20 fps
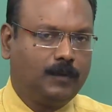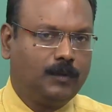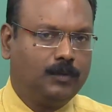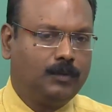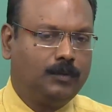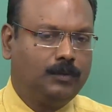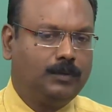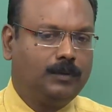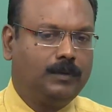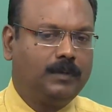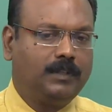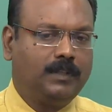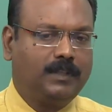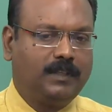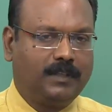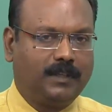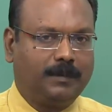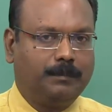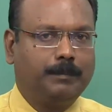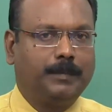You should
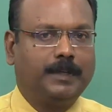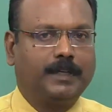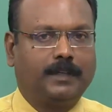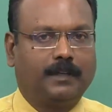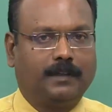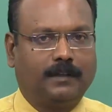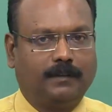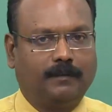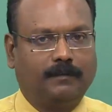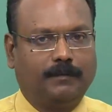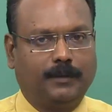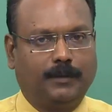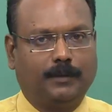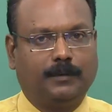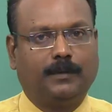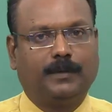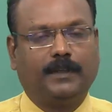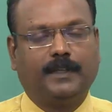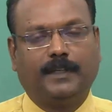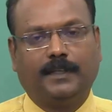not come back
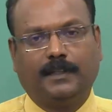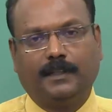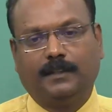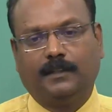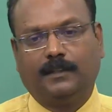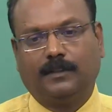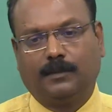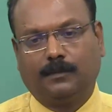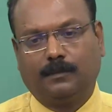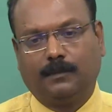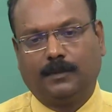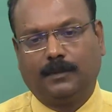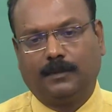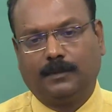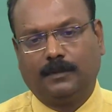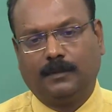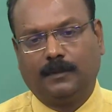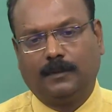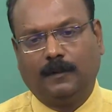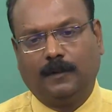without getting this one.
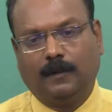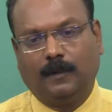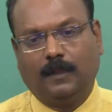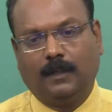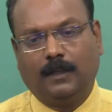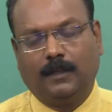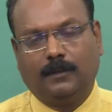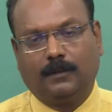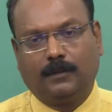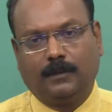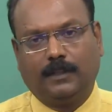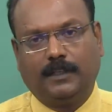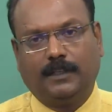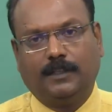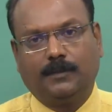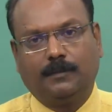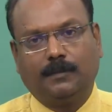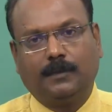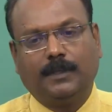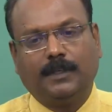So, that
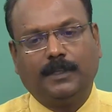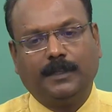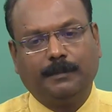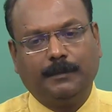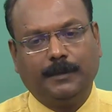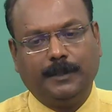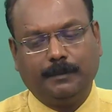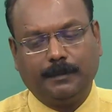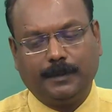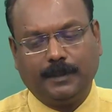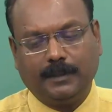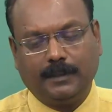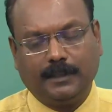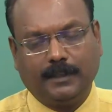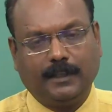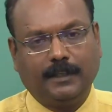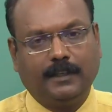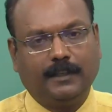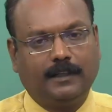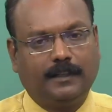is what I mean by
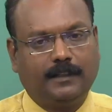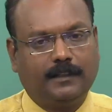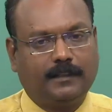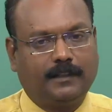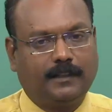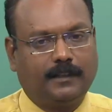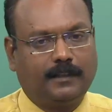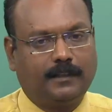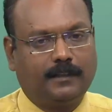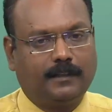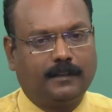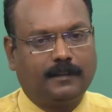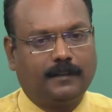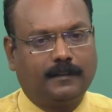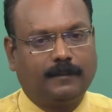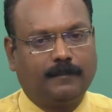killer instinct.